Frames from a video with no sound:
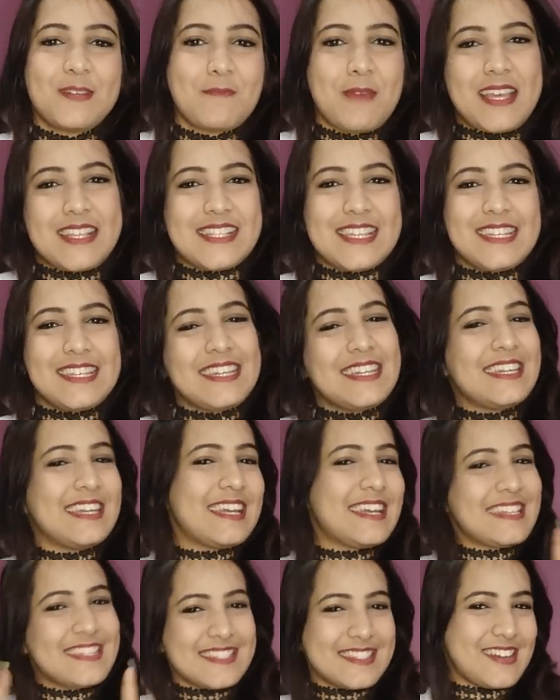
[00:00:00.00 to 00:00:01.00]
paise nahi
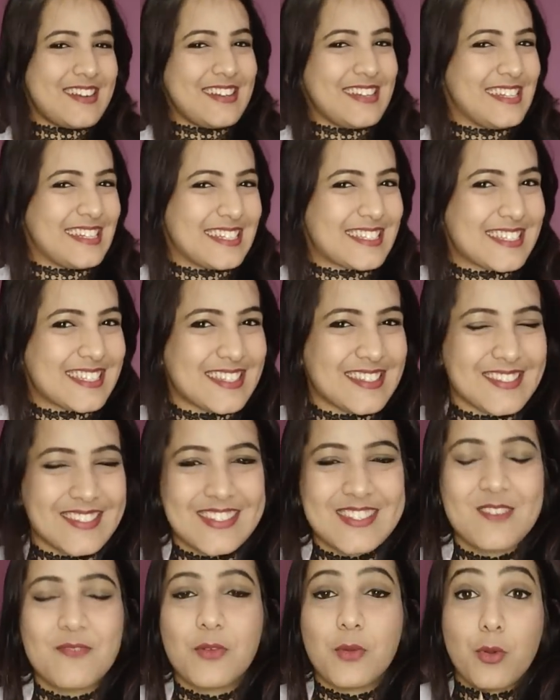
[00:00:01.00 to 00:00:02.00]
hai is not an excuse.
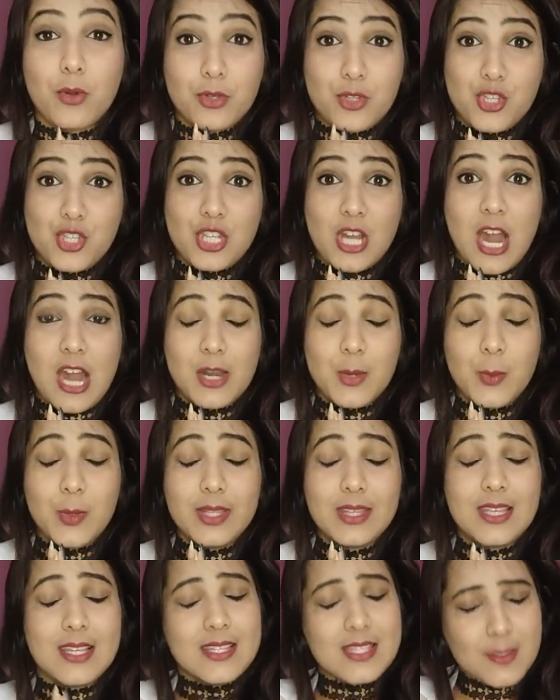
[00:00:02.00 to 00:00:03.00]
If you want to start
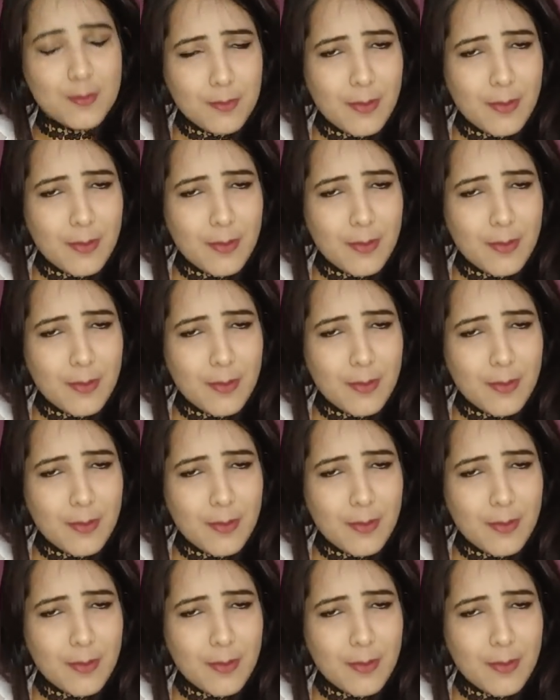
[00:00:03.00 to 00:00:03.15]
with this,